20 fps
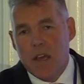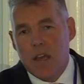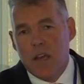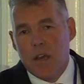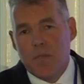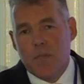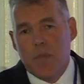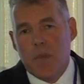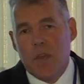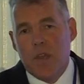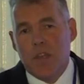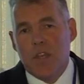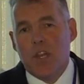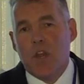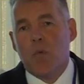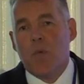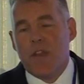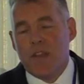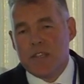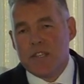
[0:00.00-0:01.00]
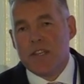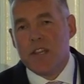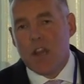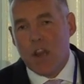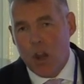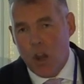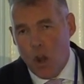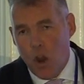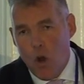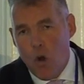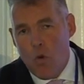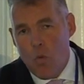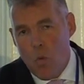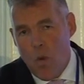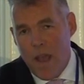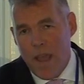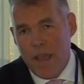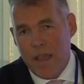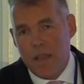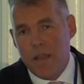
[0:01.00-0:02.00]
um, you know, we are still a long
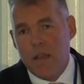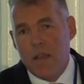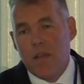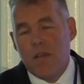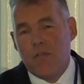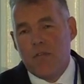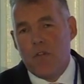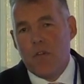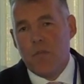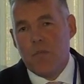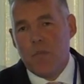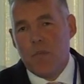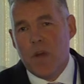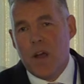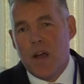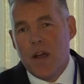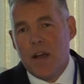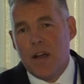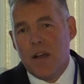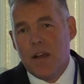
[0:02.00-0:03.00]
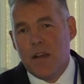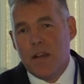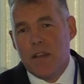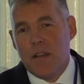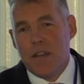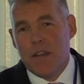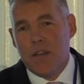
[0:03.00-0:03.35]
way from uh,